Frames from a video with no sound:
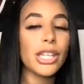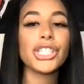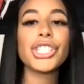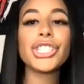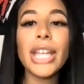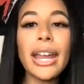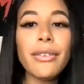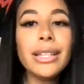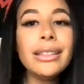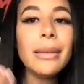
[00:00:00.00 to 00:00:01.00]

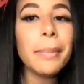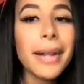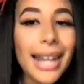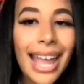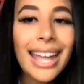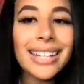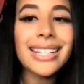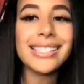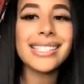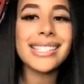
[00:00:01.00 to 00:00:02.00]
sharing the plan
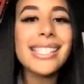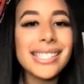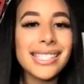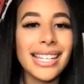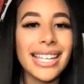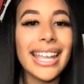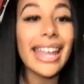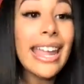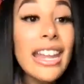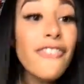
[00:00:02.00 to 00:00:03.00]
consistently
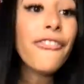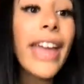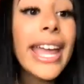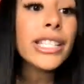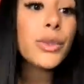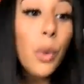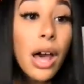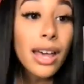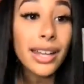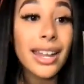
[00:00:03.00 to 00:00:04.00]
in phase
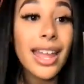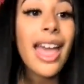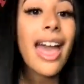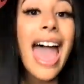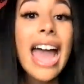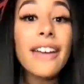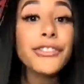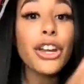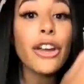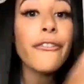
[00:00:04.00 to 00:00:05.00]
one
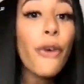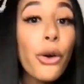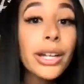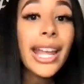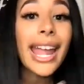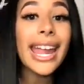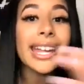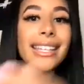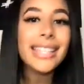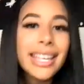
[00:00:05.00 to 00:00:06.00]
after 4 to
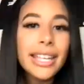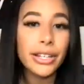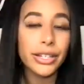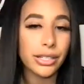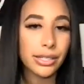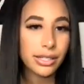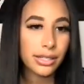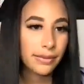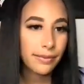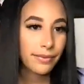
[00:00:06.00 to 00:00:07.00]
8 years,
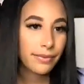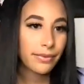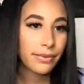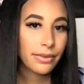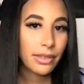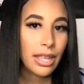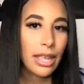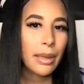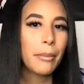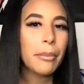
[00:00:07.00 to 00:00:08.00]

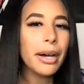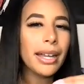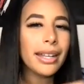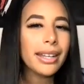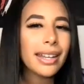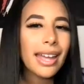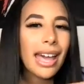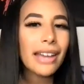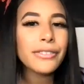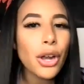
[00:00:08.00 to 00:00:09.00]
but
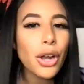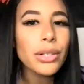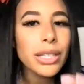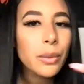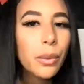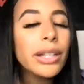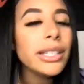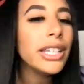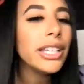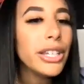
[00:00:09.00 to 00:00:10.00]
after only 1
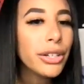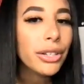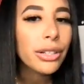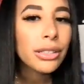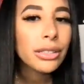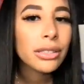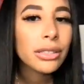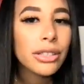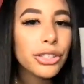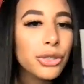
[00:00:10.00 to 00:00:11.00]
year,
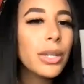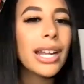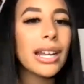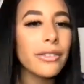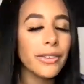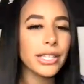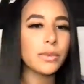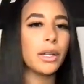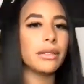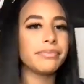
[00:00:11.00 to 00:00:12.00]
you get out of phase
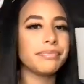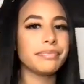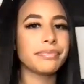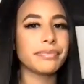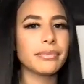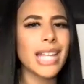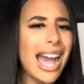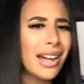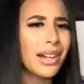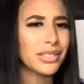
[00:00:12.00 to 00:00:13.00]
one?
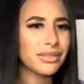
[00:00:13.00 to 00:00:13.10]
How?